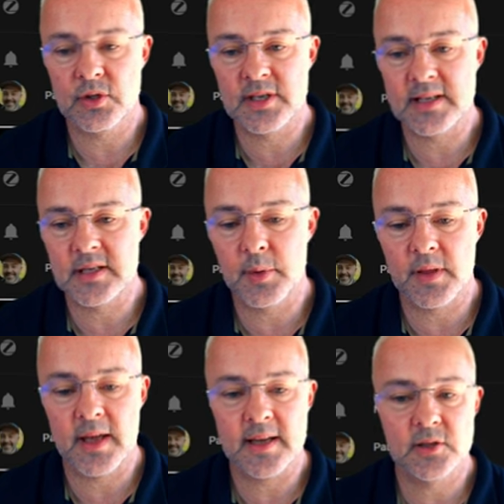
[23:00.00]
set up on
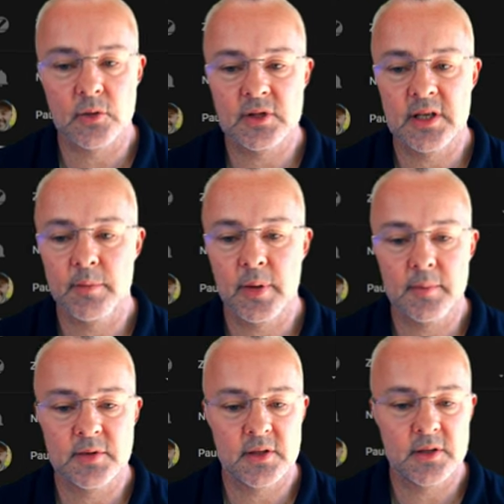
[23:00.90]
the air source heat
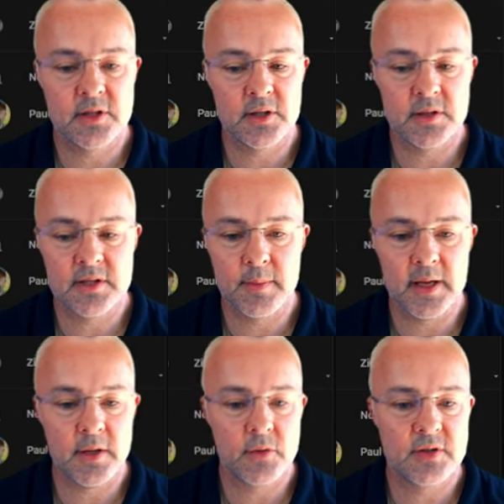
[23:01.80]
pump to
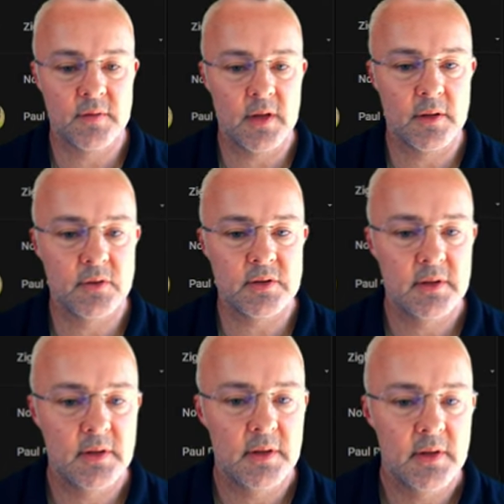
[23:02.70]
make use of those.
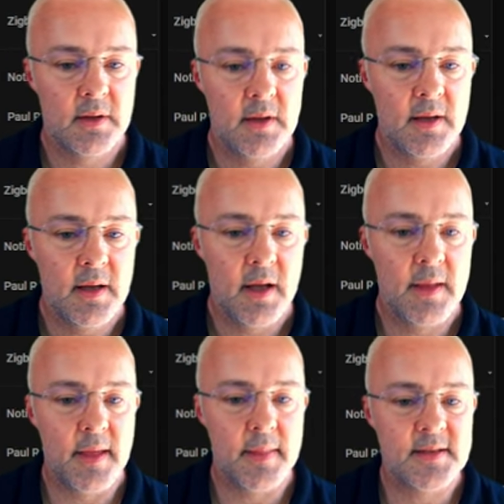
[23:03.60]

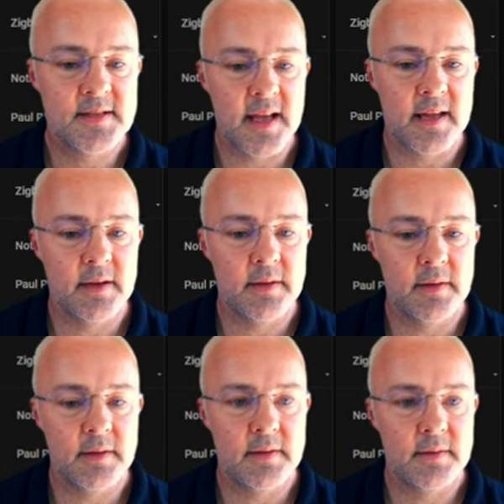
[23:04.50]
And then the
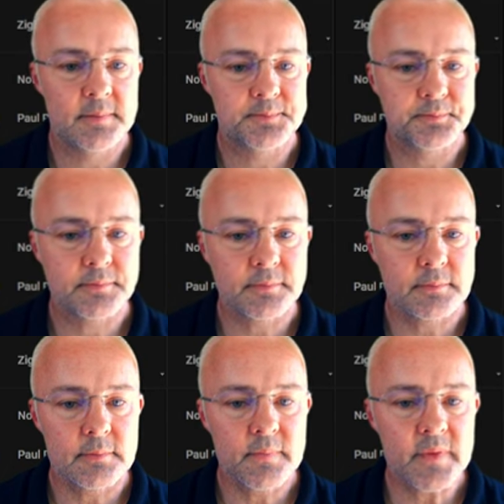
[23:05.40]
second
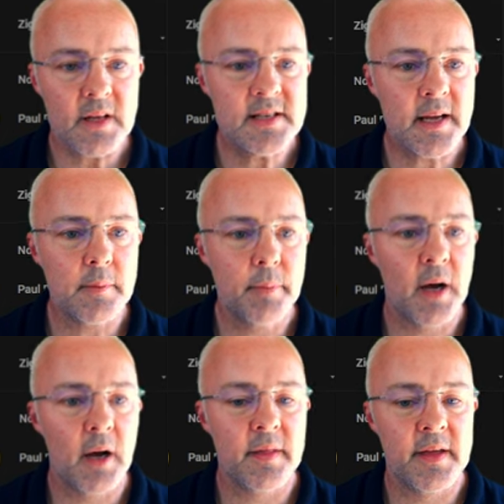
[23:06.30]

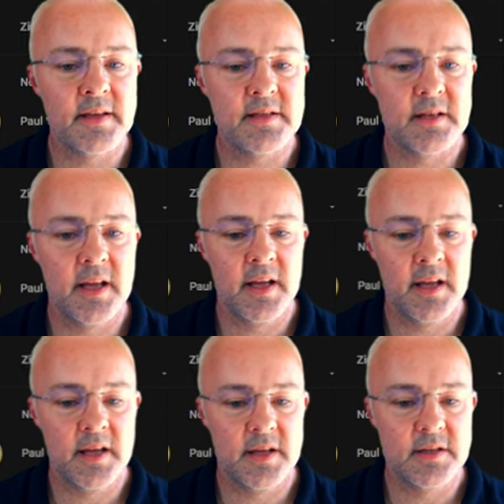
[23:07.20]
part of this
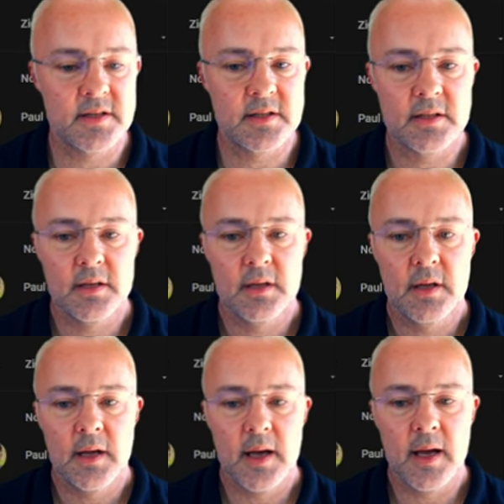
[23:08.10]
is
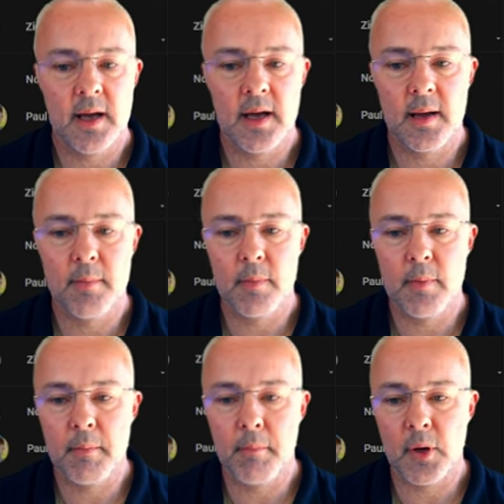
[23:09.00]

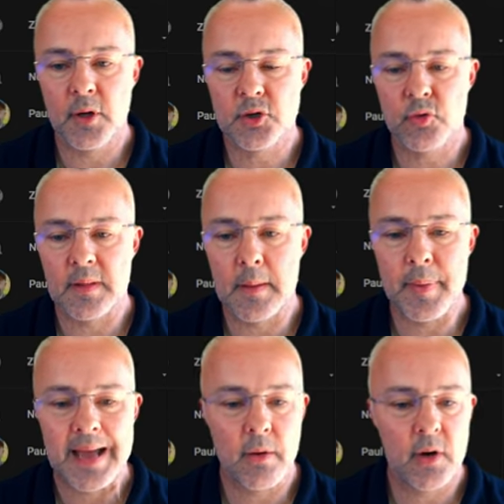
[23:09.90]
monitoring the
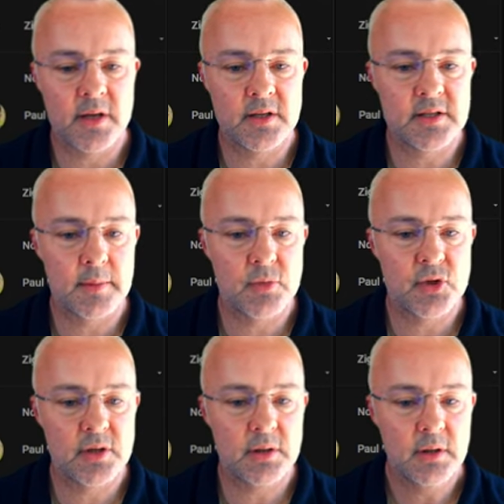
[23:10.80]
power
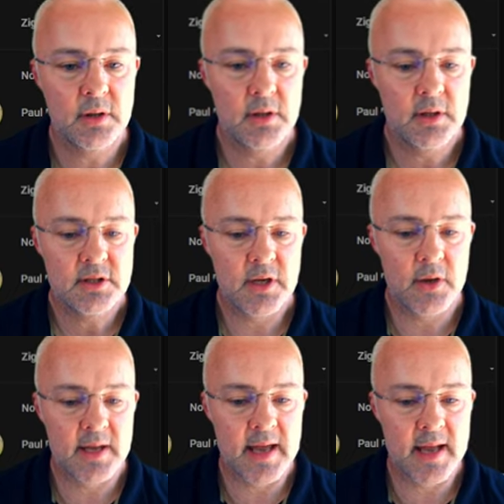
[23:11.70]
consumption. So
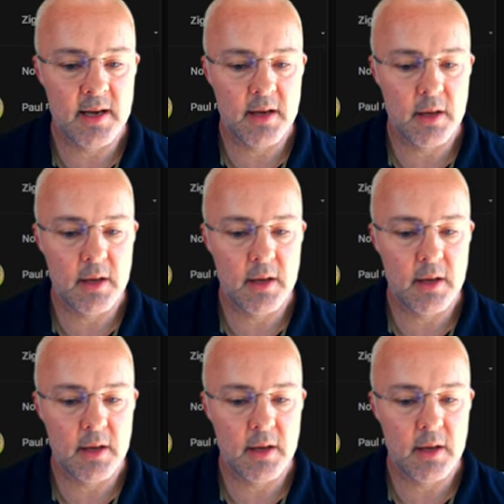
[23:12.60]
again,